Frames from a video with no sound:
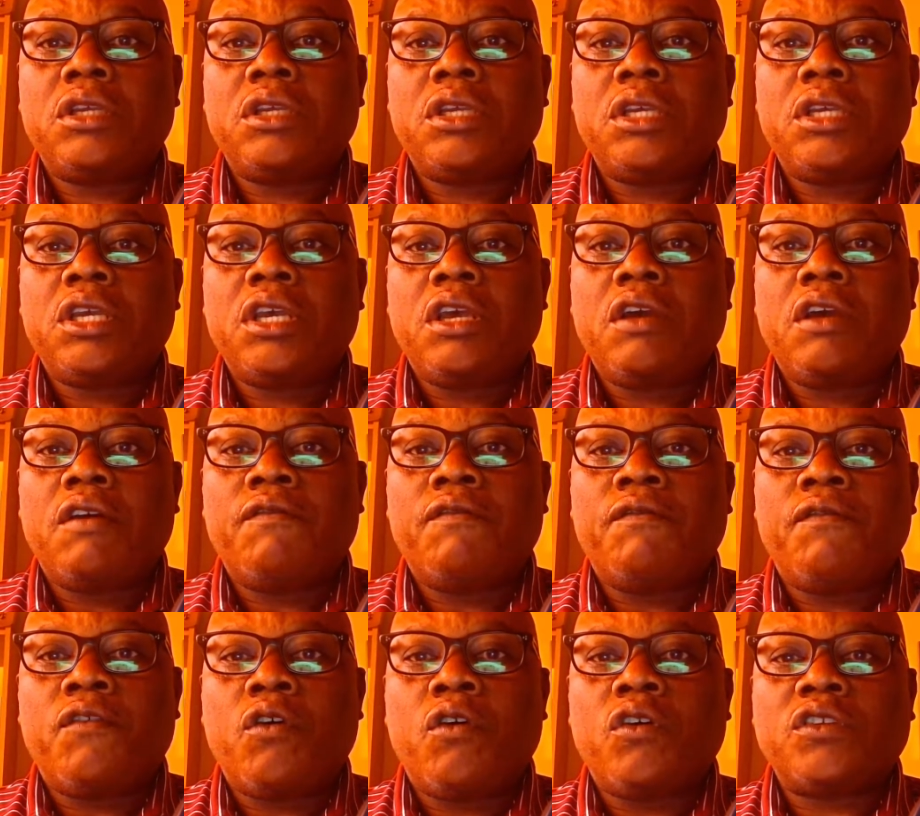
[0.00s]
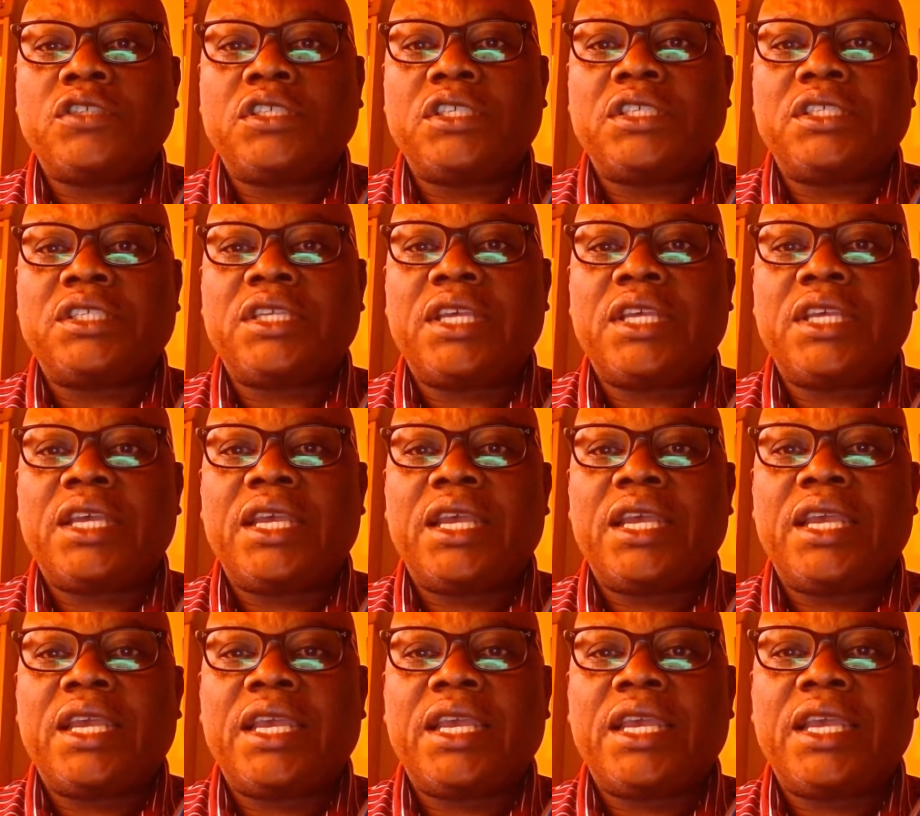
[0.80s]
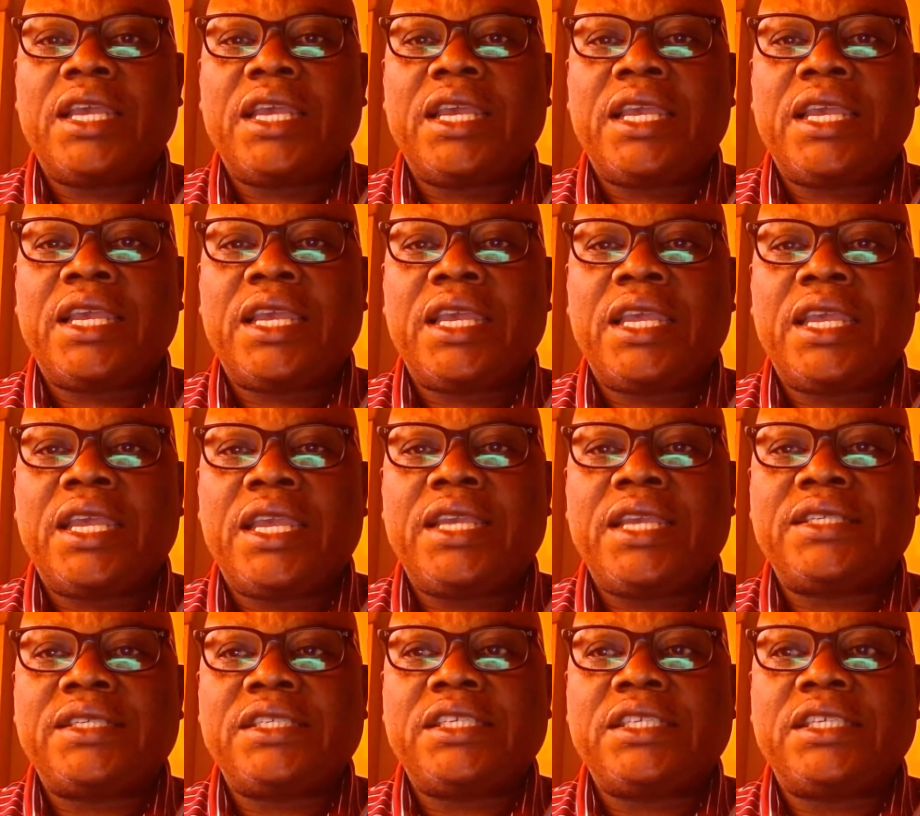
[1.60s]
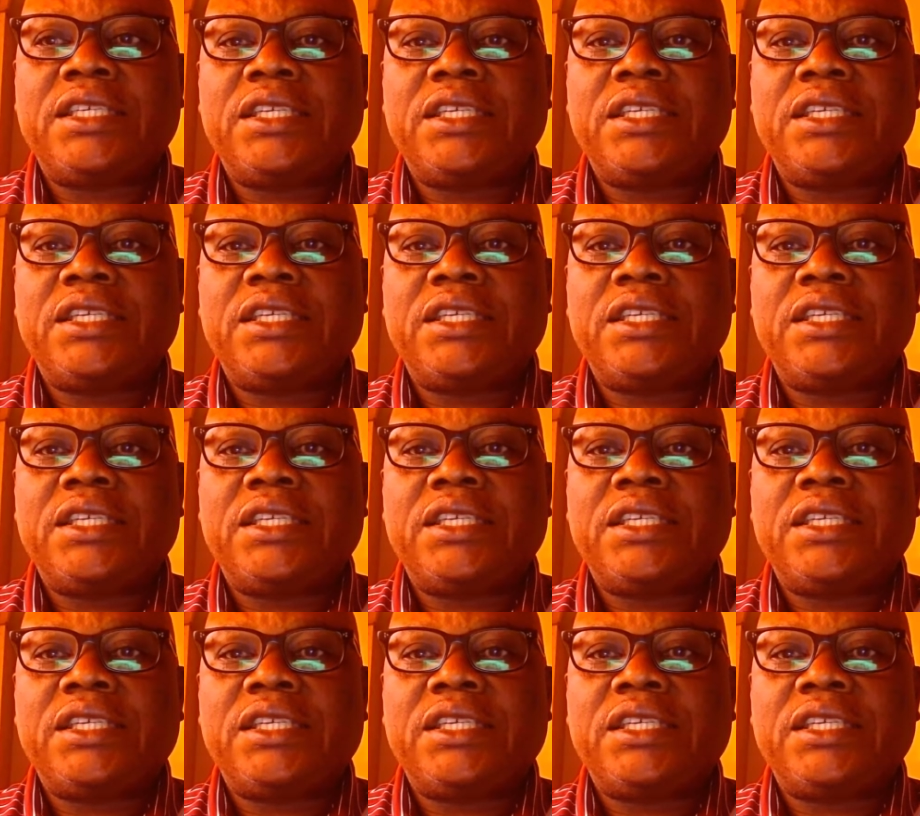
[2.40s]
versus Casey,